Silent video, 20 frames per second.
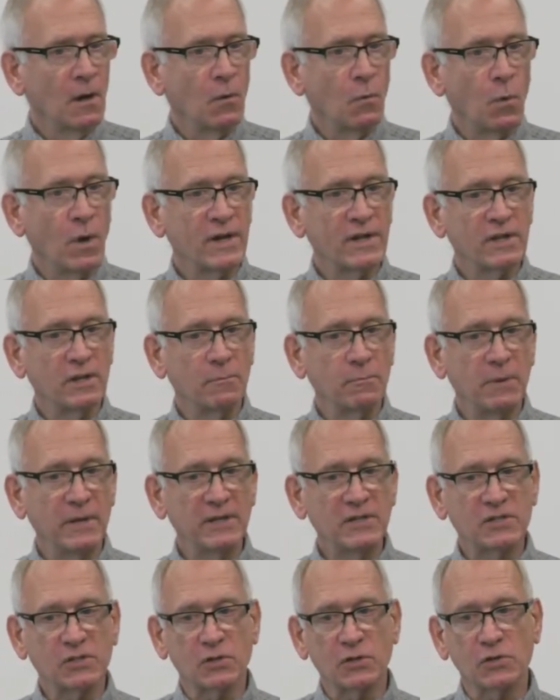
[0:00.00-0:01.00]
One of the
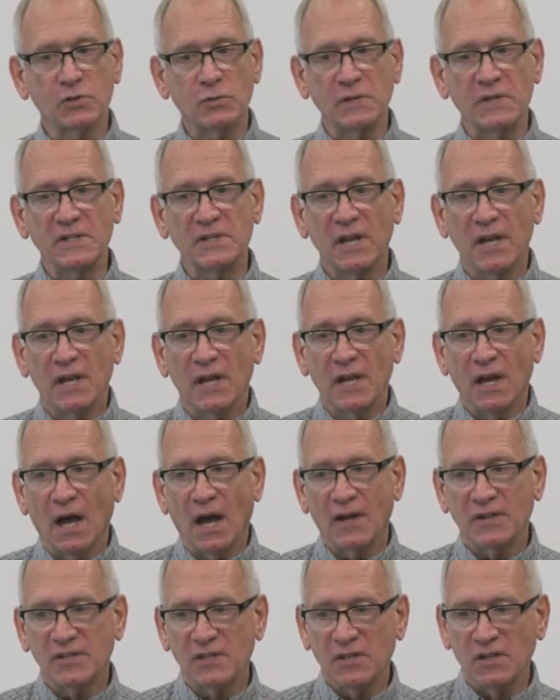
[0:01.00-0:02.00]
big surgeries
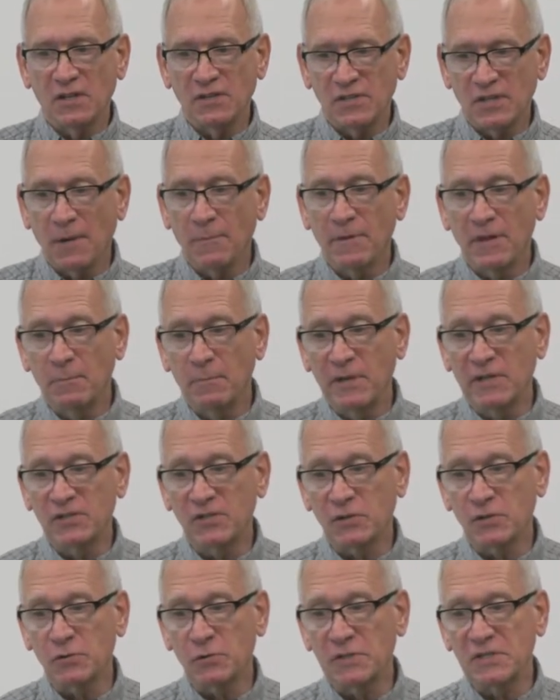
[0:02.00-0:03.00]
uh, some of the big
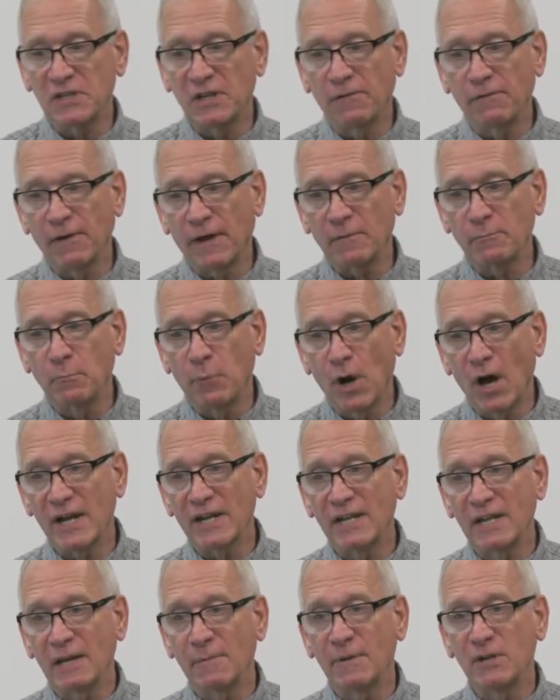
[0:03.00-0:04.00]
surgeries that affect
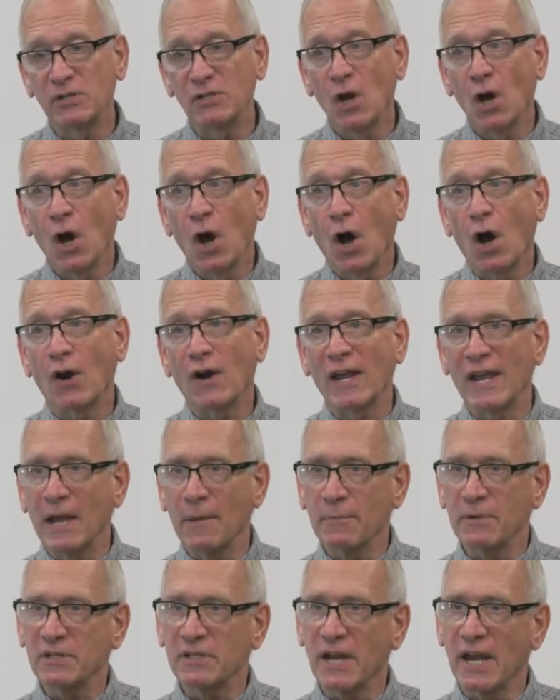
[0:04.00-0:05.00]
body image are
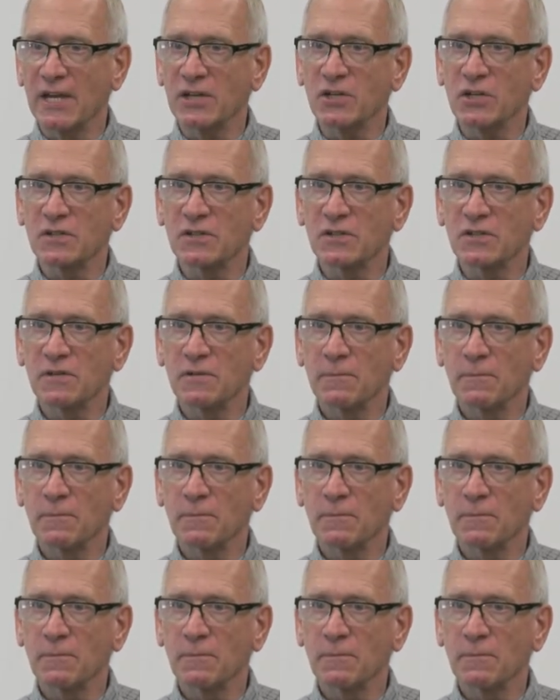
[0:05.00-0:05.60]
amputations.